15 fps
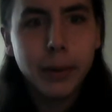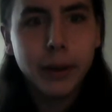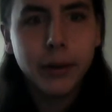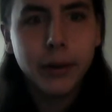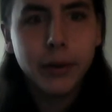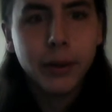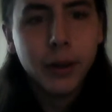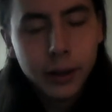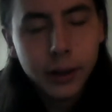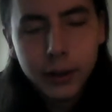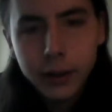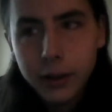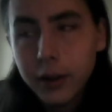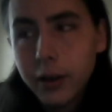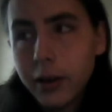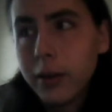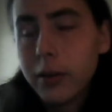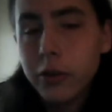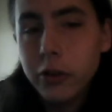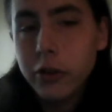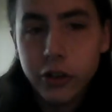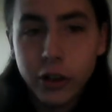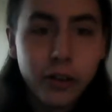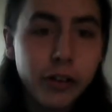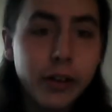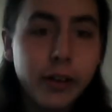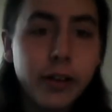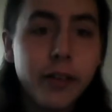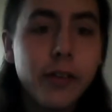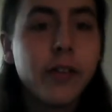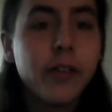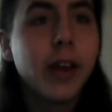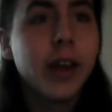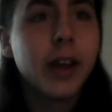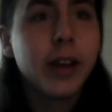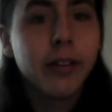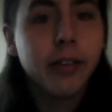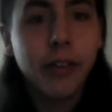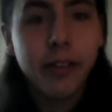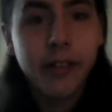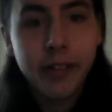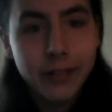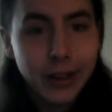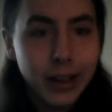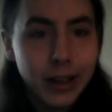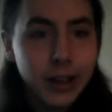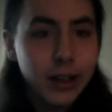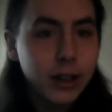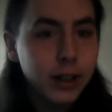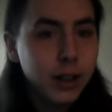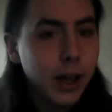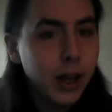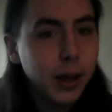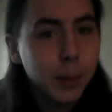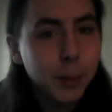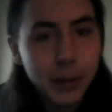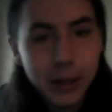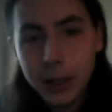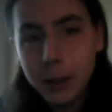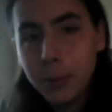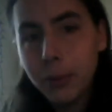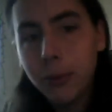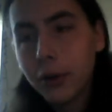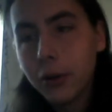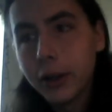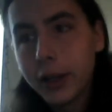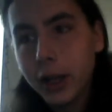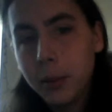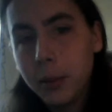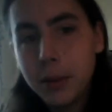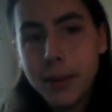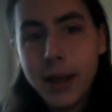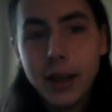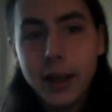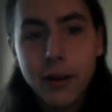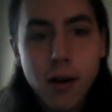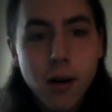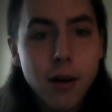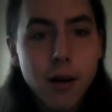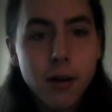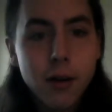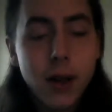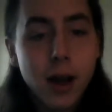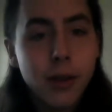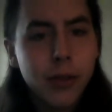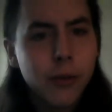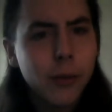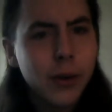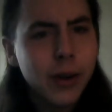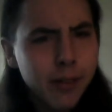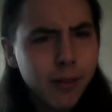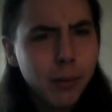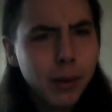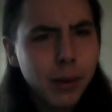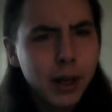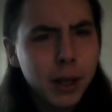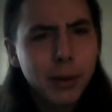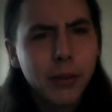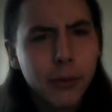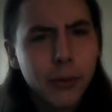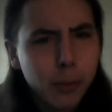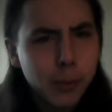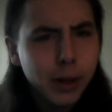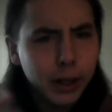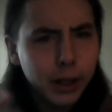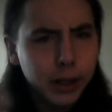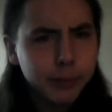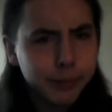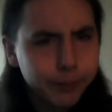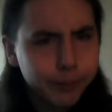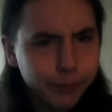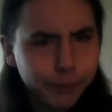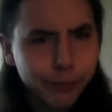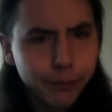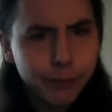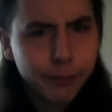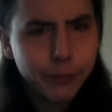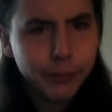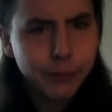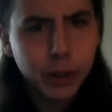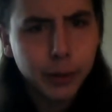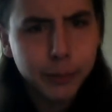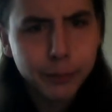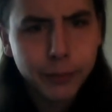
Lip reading: bail. Judges and the state and people are going to be paid off, not through his money, but through money, you know.